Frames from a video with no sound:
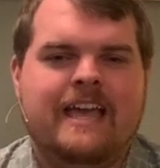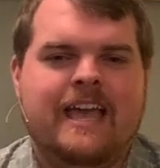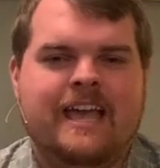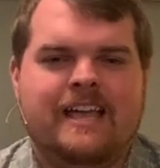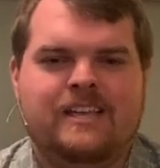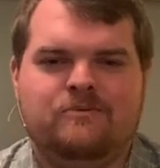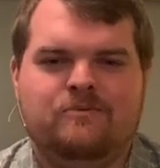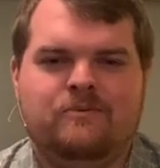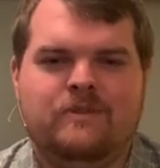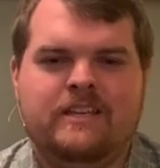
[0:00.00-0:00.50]

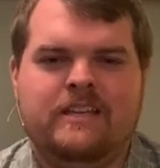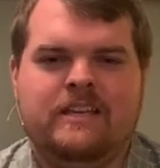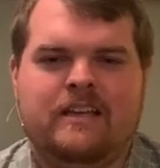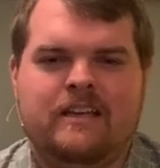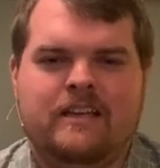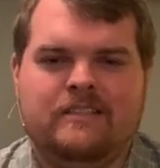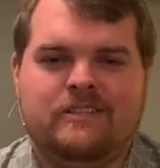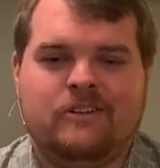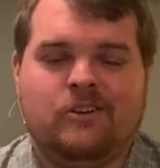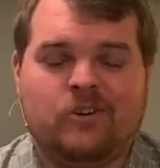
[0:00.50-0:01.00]
as
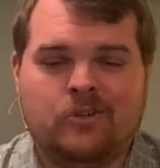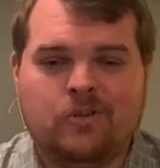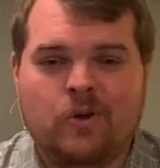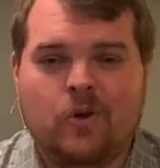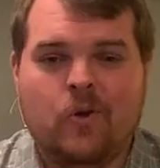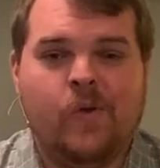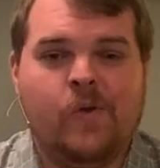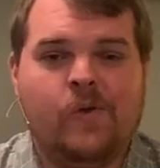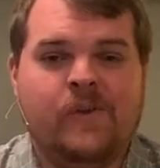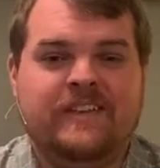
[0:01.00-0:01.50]
we, as our
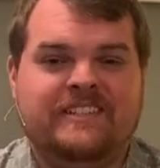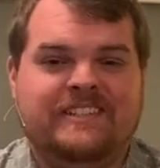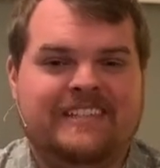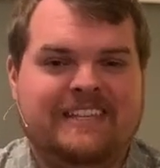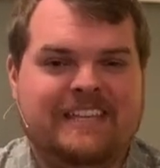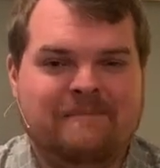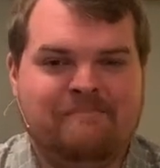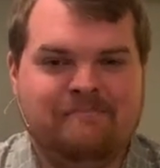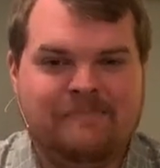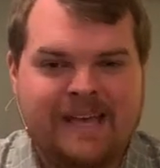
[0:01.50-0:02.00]
goal is
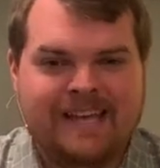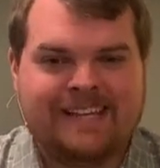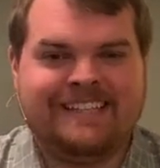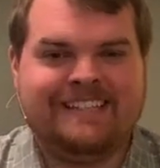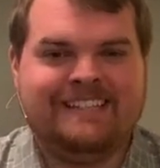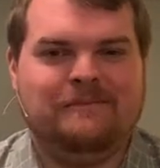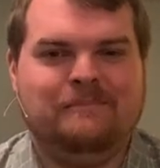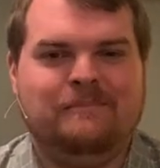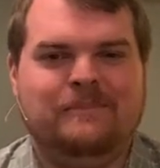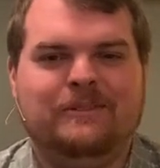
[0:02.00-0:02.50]
to get back
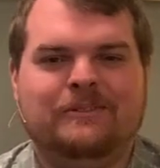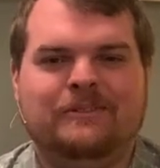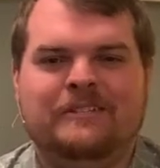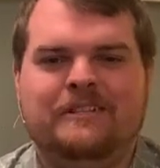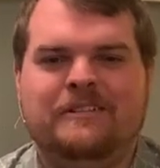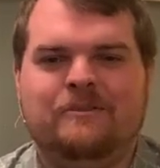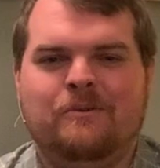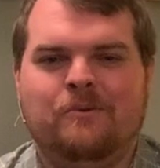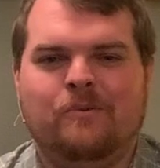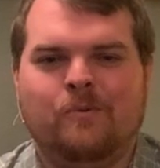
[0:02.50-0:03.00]
in the
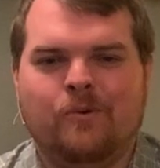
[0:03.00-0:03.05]
building,